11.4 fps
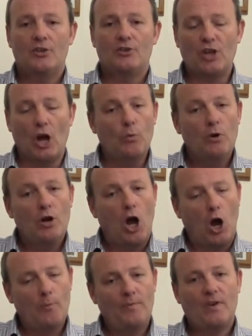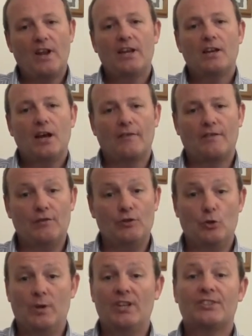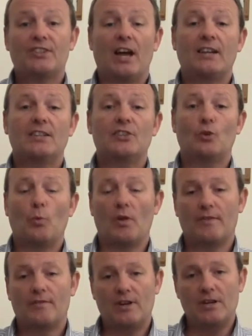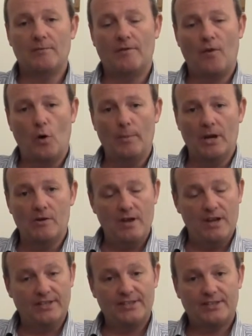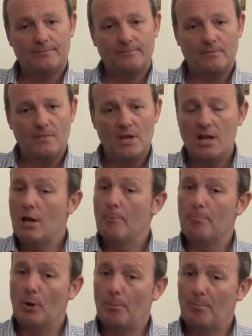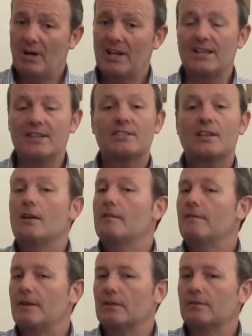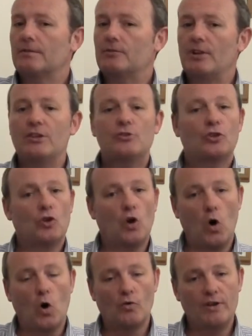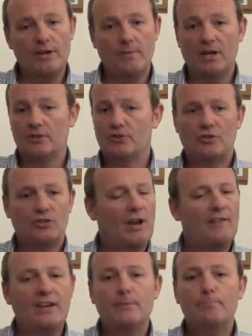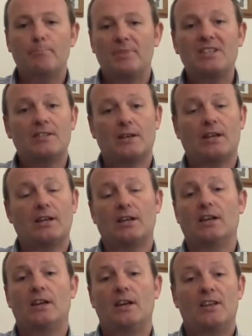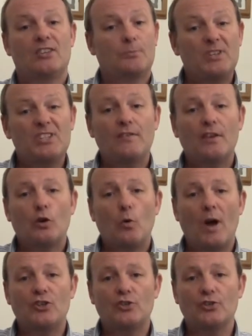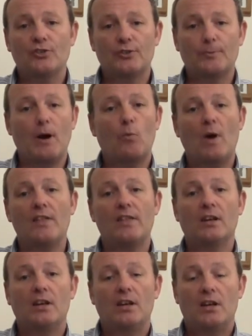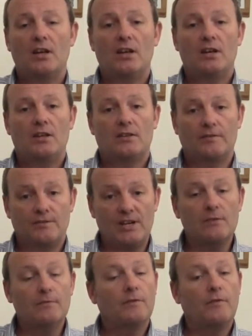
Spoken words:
So hopefully I've given you insight into what the Freedom Formula is, but please feel free to call or email should you have any particular specific questions about whether the Freedom